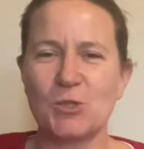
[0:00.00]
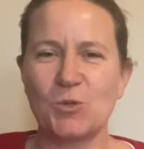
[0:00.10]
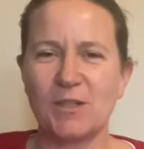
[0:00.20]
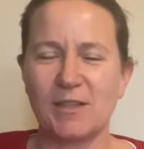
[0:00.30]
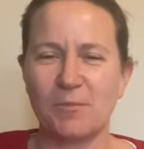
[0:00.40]
to
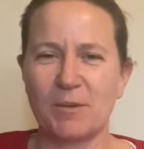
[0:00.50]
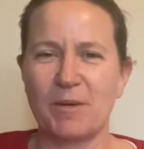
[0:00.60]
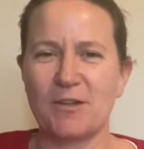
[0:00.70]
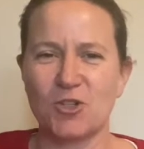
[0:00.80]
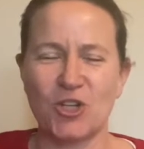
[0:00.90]
talk a little bit
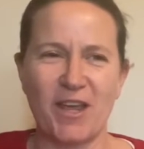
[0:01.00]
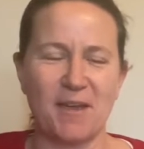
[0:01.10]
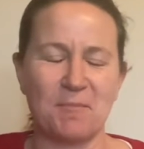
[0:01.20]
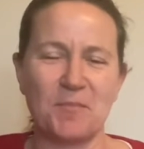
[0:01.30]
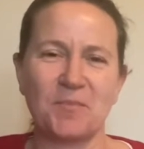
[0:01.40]
about
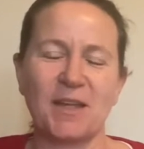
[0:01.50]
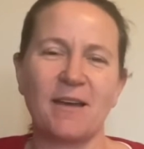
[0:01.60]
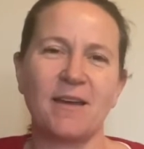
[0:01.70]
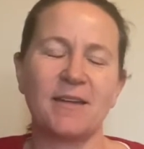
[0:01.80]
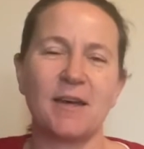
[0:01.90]
shame.
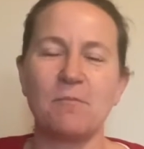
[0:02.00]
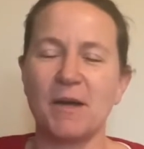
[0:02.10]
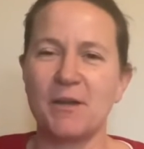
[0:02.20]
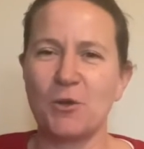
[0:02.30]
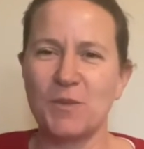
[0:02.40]
And I'm
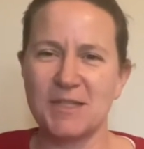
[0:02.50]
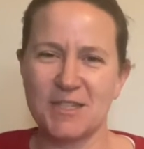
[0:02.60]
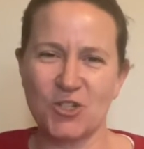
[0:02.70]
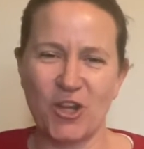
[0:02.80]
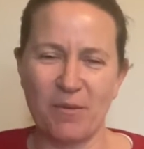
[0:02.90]
by no means
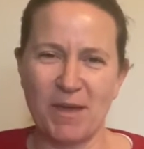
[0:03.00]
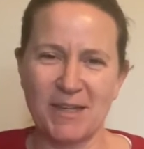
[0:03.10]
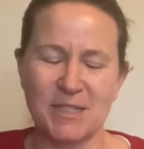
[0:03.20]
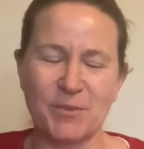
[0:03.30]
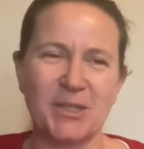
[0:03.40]
a shame
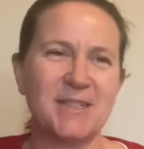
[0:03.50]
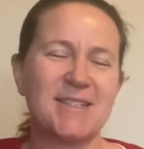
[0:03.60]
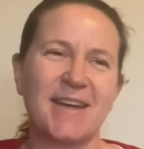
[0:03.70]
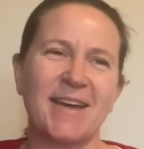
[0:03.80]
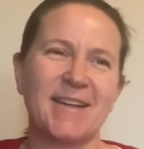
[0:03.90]
expert.
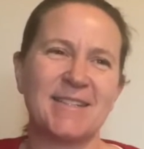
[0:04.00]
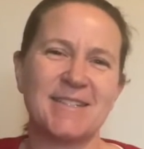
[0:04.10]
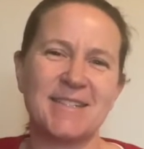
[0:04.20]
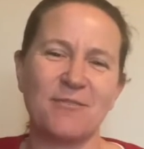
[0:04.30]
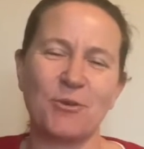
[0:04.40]

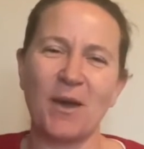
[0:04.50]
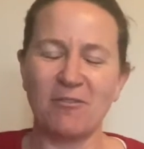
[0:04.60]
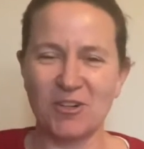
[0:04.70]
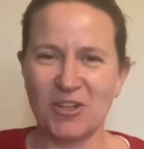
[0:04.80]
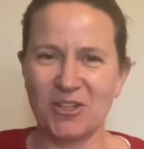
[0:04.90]
And if you
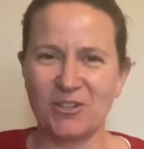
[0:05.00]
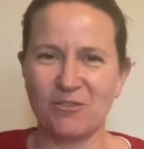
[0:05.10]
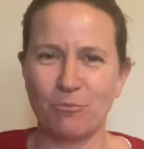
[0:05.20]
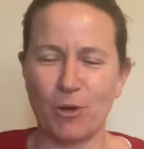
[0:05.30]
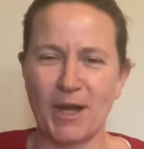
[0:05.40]
haven't heard
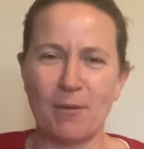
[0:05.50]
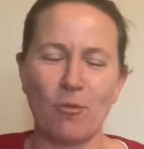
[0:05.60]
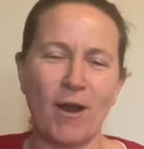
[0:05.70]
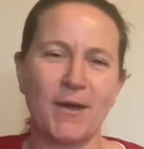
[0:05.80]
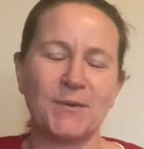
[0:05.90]
of Brené
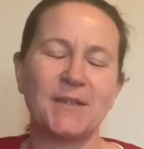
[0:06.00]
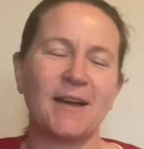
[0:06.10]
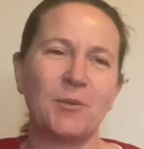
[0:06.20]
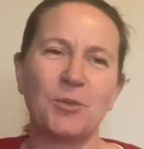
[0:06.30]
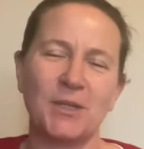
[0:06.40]
Brown,
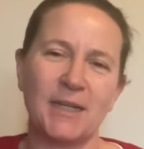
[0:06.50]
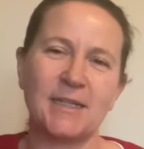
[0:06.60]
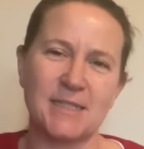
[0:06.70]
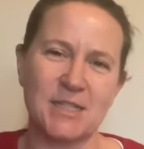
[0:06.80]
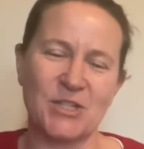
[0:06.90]
I'll put
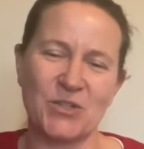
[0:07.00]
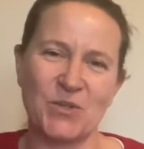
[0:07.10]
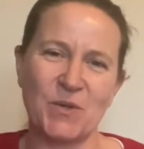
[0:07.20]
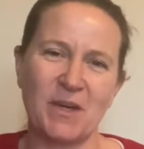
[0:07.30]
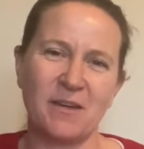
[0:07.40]
links
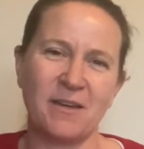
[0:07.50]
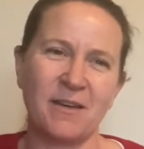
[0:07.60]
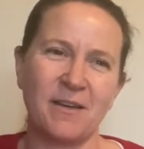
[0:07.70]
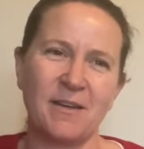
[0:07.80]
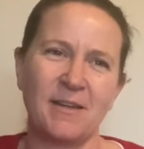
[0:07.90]
to
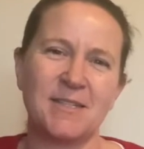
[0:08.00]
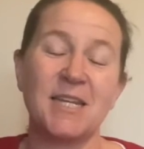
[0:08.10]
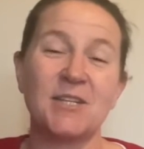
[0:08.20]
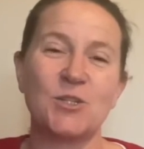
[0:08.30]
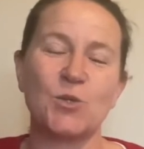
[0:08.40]
her
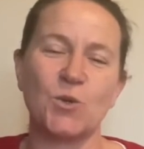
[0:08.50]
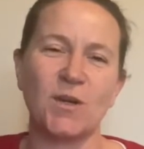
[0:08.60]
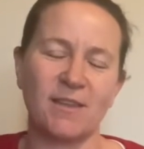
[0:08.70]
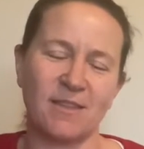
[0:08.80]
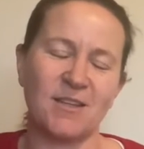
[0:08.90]
TED
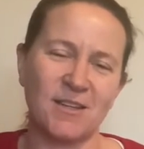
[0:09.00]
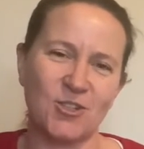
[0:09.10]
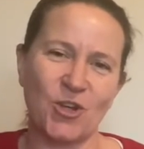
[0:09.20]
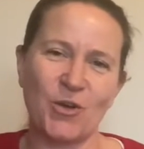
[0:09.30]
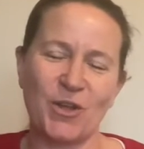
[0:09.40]
Talk in the
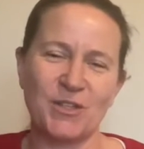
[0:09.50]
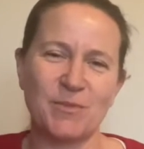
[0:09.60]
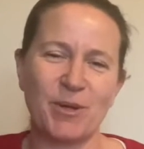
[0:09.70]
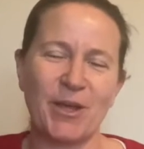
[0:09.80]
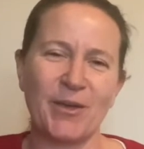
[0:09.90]
show notes
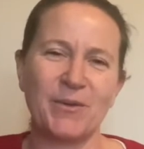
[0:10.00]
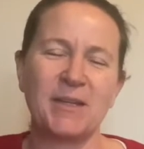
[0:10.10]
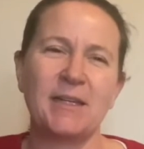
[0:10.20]
below.